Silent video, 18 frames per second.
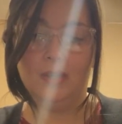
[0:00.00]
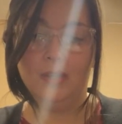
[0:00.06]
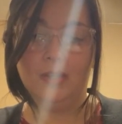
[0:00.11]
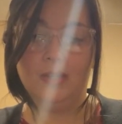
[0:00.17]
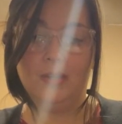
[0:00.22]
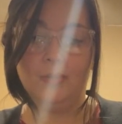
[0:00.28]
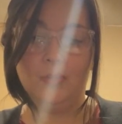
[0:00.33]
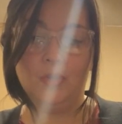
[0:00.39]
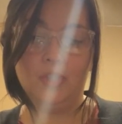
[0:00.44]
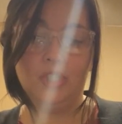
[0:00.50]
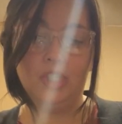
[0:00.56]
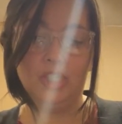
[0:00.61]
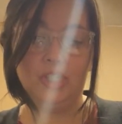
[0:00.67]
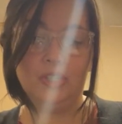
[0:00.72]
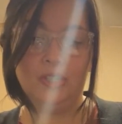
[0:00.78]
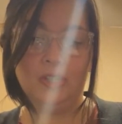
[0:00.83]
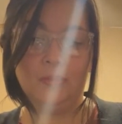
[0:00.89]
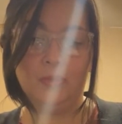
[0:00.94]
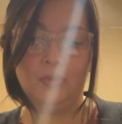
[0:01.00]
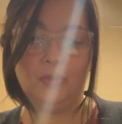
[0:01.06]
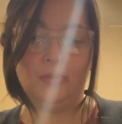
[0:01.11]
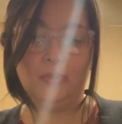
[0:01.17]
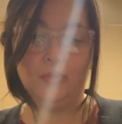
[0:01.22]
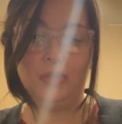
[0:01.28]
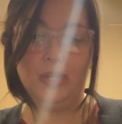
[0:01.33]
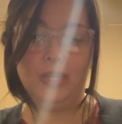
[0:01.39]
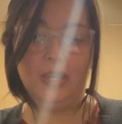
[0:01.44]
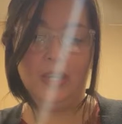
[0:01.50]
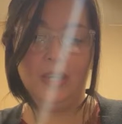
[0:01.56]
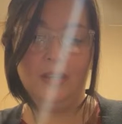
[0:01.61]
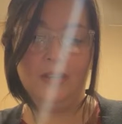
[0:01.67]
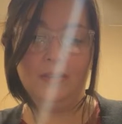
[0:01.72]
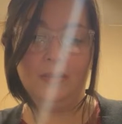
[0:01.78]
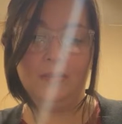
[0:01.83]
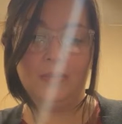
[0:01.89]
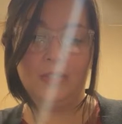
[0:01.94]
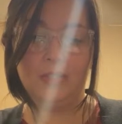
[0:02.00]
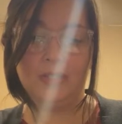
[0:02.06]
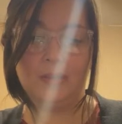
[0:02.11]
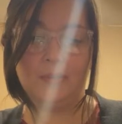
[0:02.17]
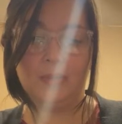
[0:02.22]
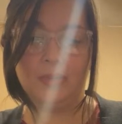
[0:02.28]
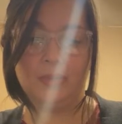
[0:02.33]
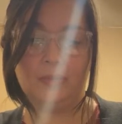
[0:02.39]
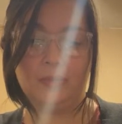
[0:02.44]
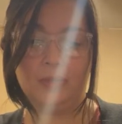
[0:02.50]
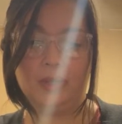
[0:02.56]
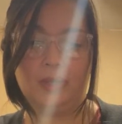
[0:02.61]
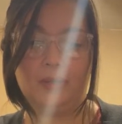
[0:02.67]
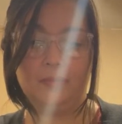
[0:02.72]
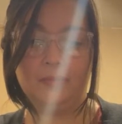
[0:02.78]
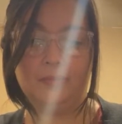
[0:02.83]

Number 3, I'm going to stop at 3.